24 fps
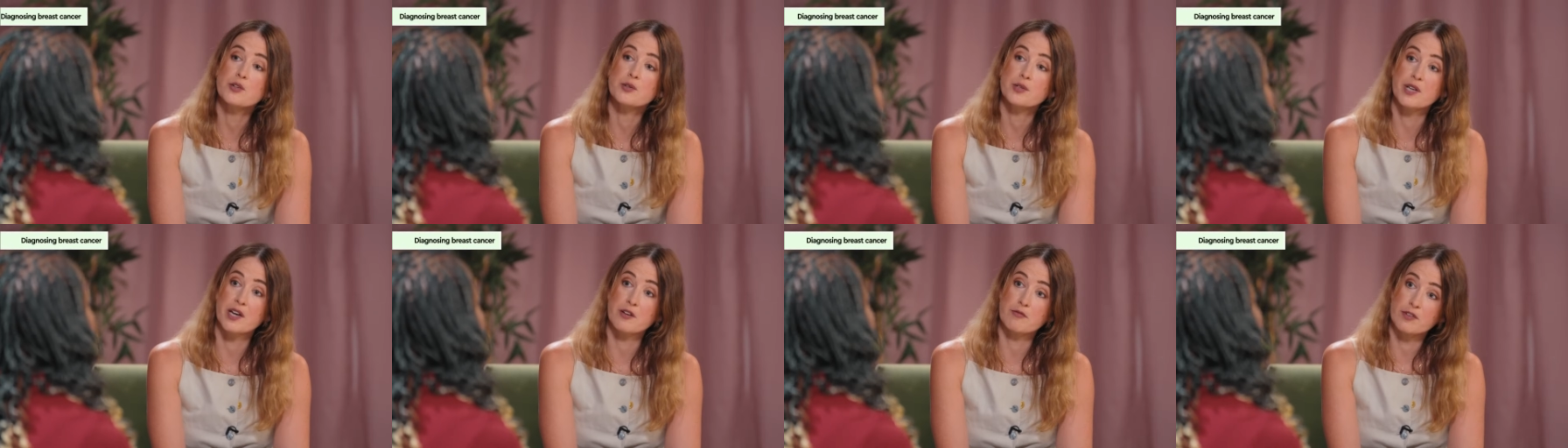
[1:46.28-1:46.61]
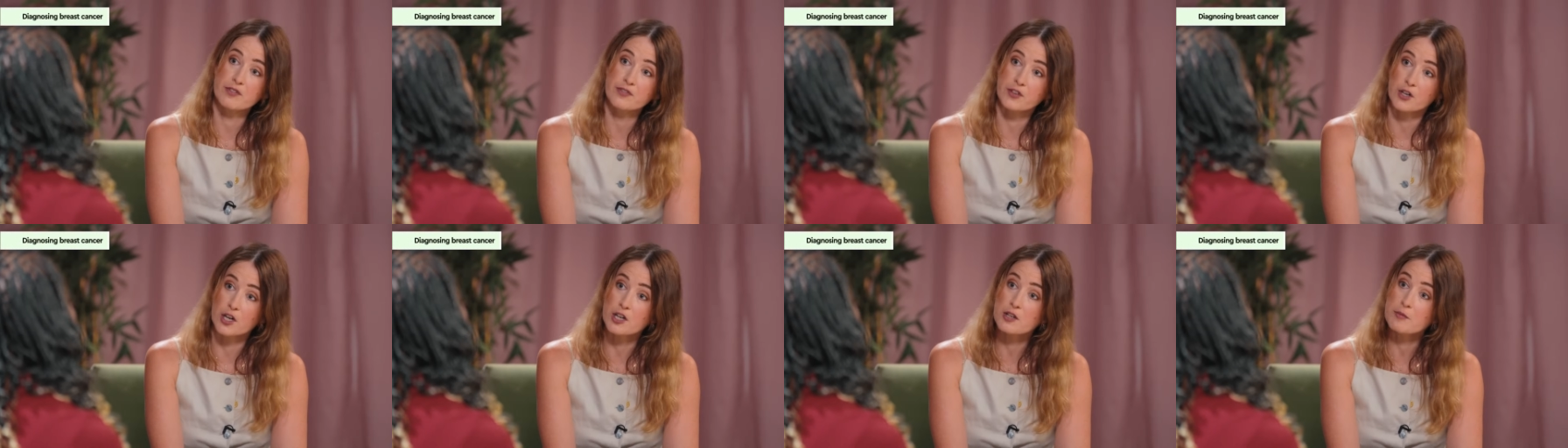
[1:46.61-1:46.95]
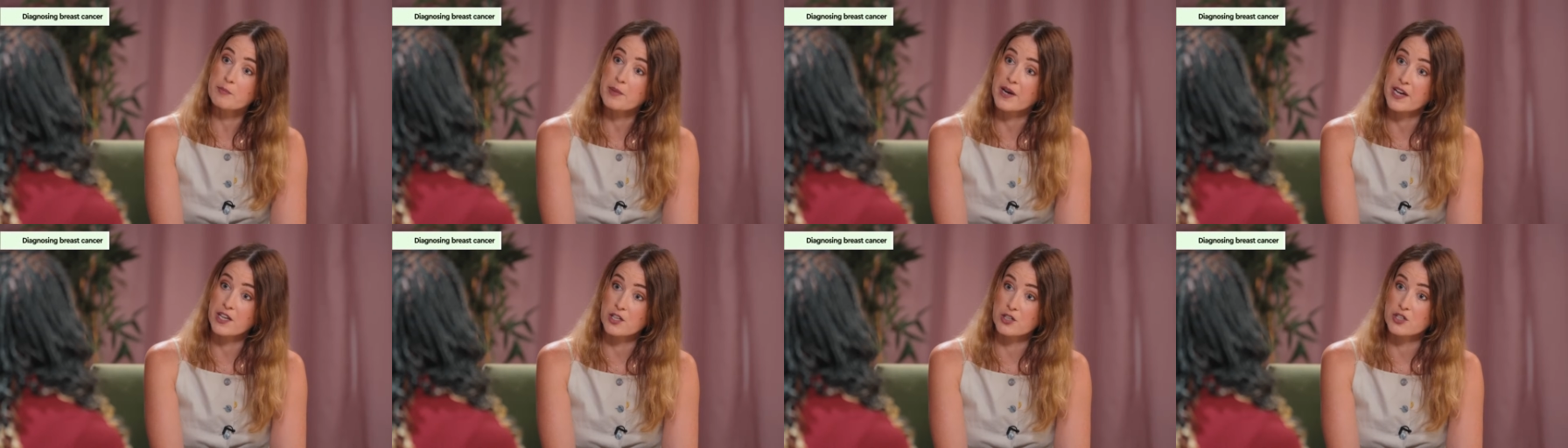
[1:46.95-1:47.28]
you'll get referred
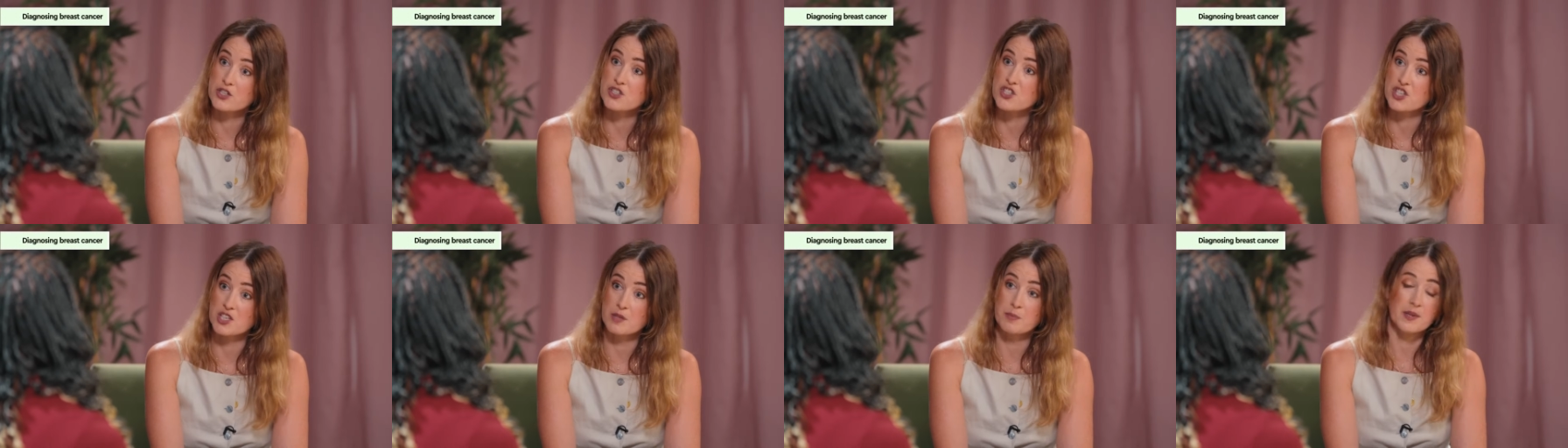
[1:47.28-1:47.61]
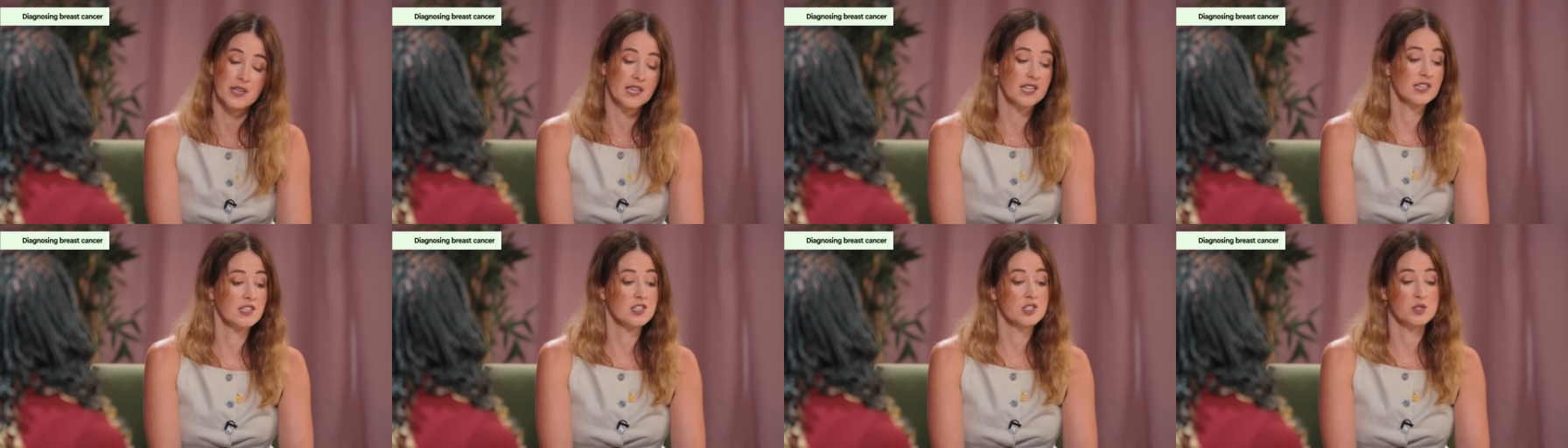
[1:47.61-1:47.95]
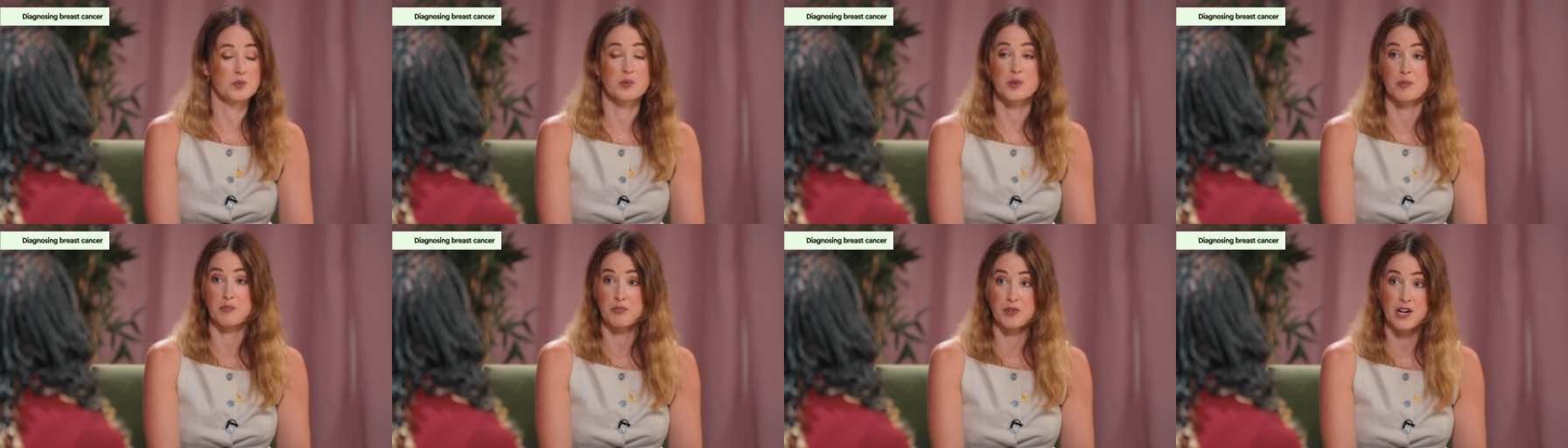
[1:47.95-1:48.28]
by your GP
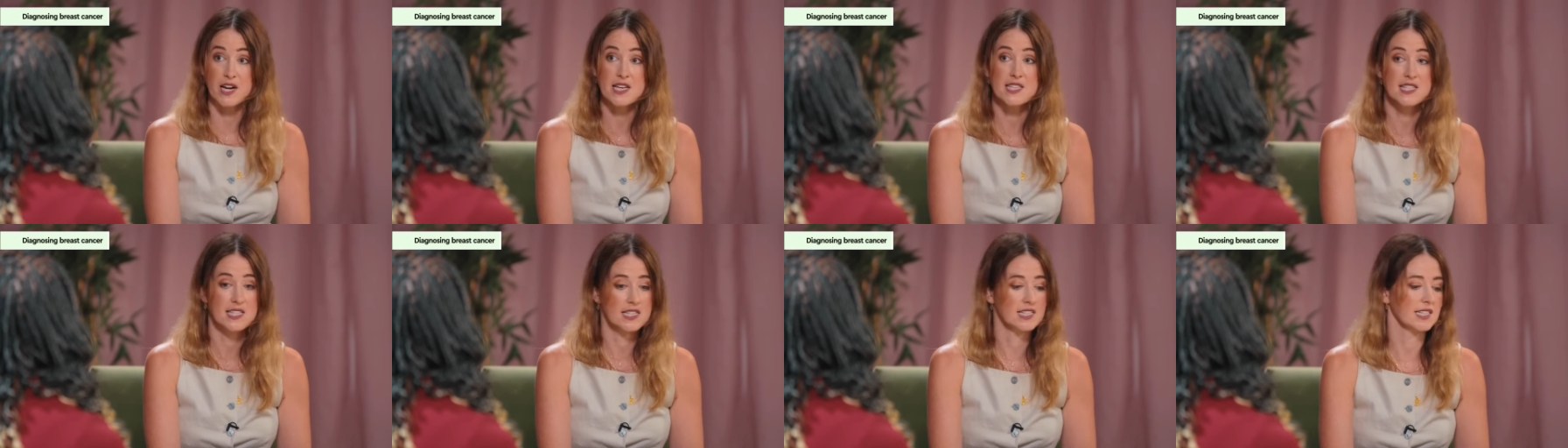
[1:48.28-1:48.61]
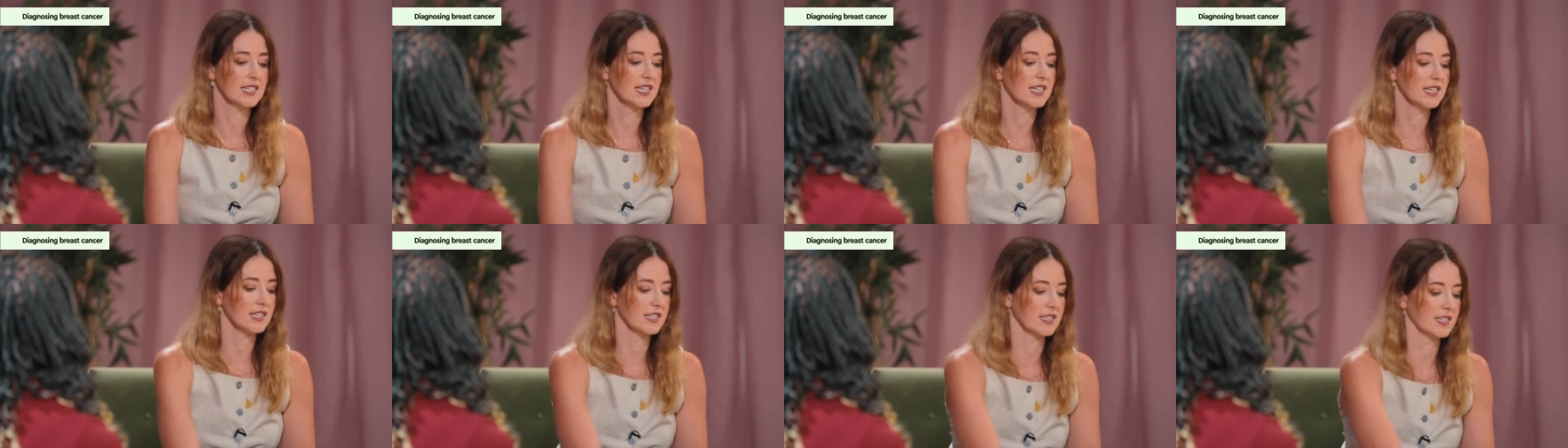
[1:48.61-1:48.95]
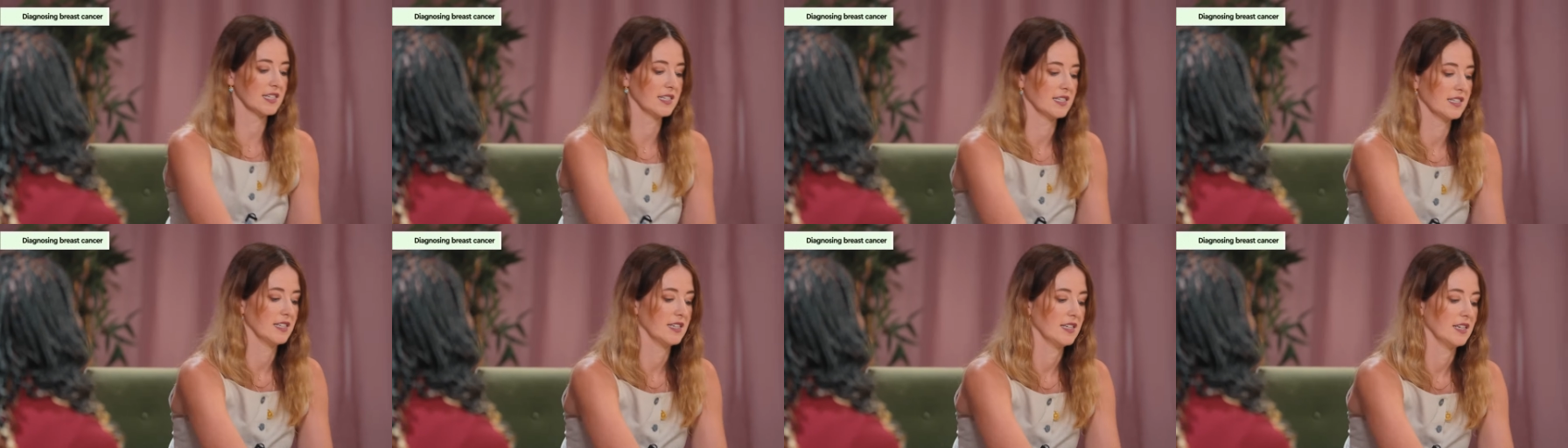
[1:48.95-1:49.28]
into a breast clinic.